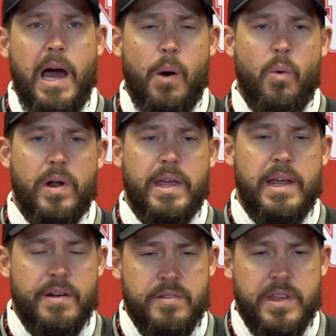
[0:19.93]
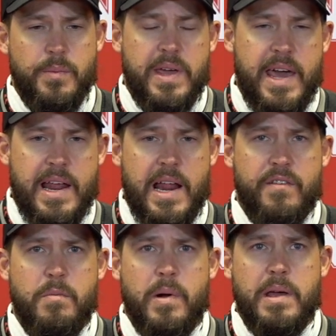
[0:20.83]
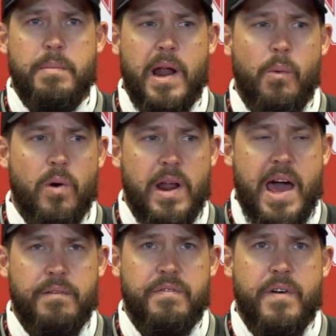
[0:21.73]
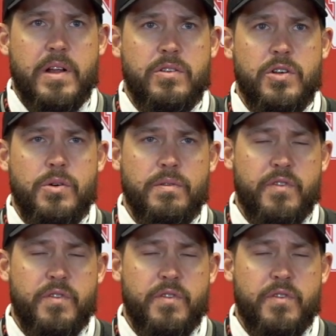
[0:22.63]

I want to get everything we can out of everybody, but I want to have fun too.